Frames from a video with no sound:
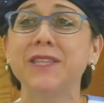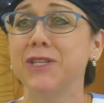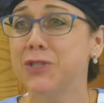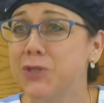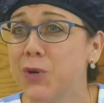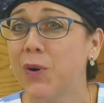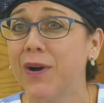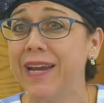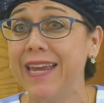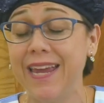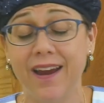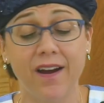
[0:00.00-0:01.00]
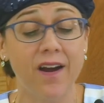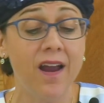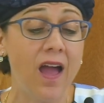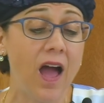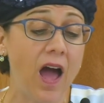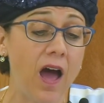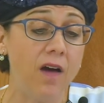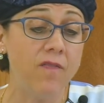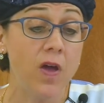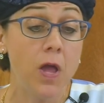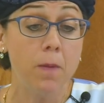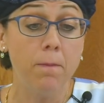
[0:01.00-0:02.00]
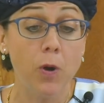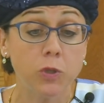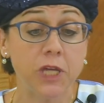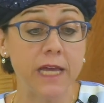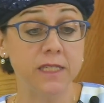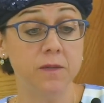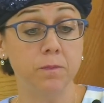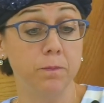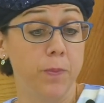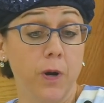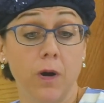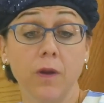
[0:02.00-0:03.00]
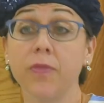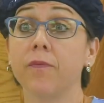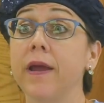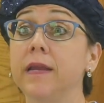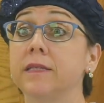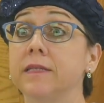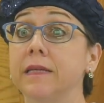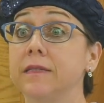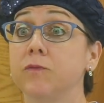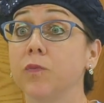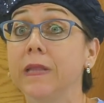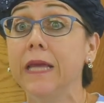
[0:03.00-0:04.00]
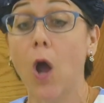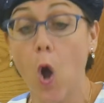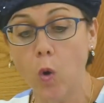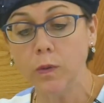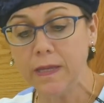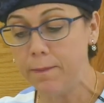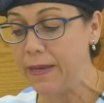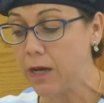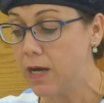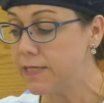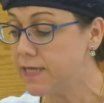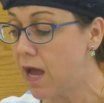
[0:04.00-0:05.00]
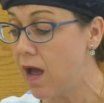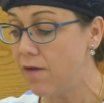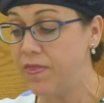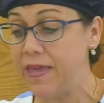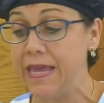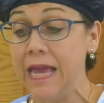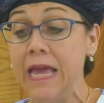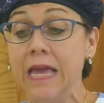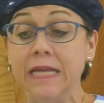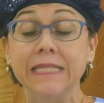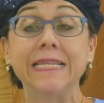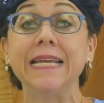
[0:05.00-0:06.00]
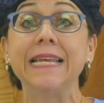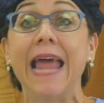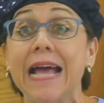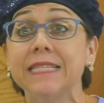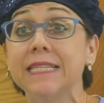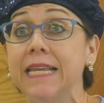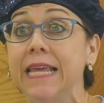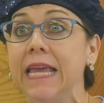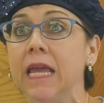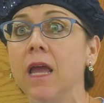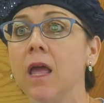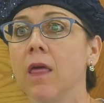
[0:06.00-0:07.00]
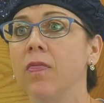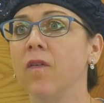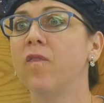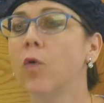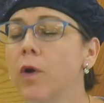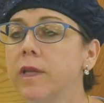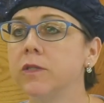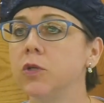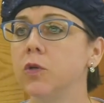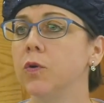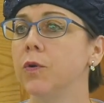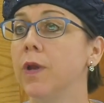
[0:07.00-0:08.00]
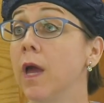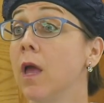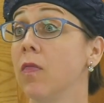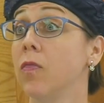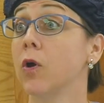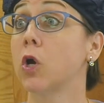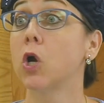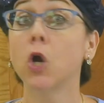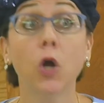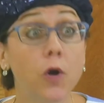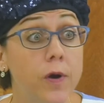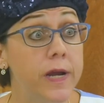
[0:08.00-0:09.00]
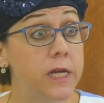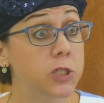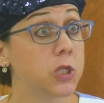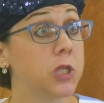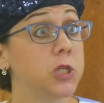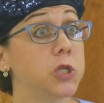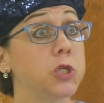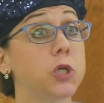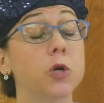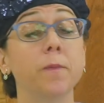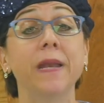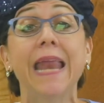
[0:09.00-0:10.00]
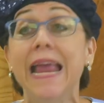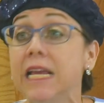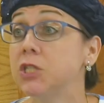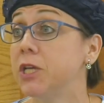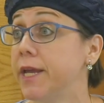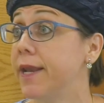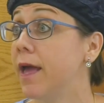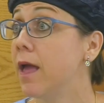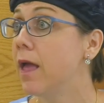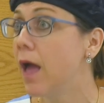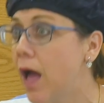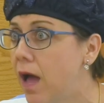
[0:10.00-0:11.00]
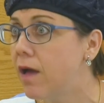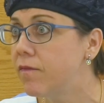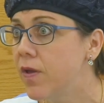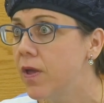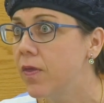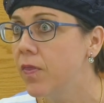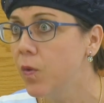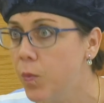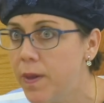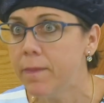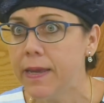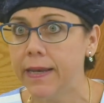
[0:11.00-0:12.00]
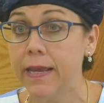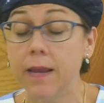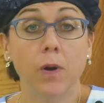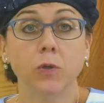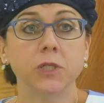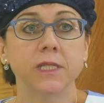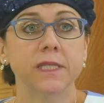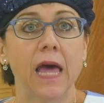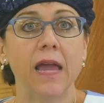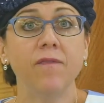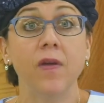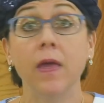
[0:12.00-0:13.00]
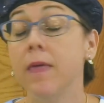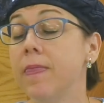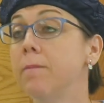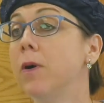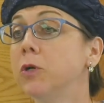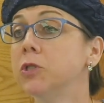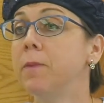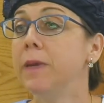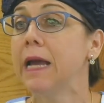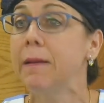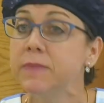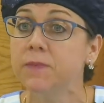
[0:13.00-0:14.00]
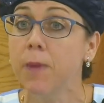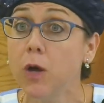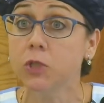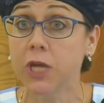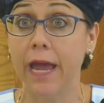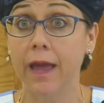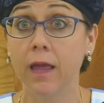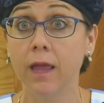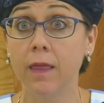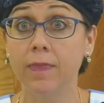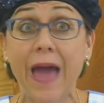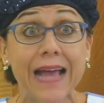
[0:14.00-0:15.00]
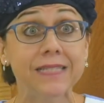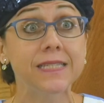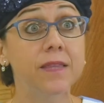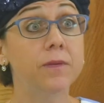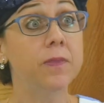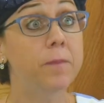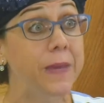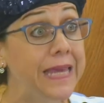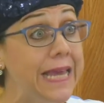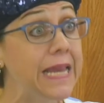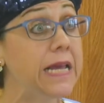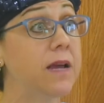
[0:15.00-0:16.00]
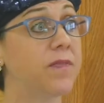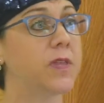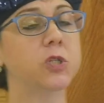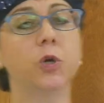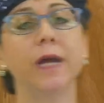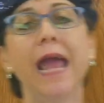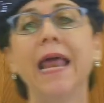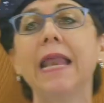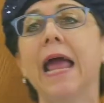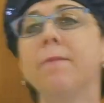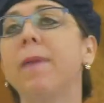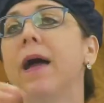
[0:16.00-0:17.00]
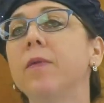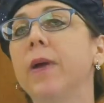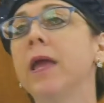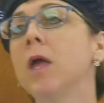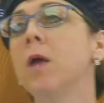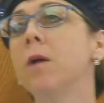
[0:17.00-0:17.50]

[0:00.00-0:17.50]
the story here of Moshe's birth, right? It's, it's really only because of the tenacity, the fortitude, the courage, the determination of the women in Moshe's life that Moshe becomes Moshe. That's the, the beginning of the story. And, and by the way,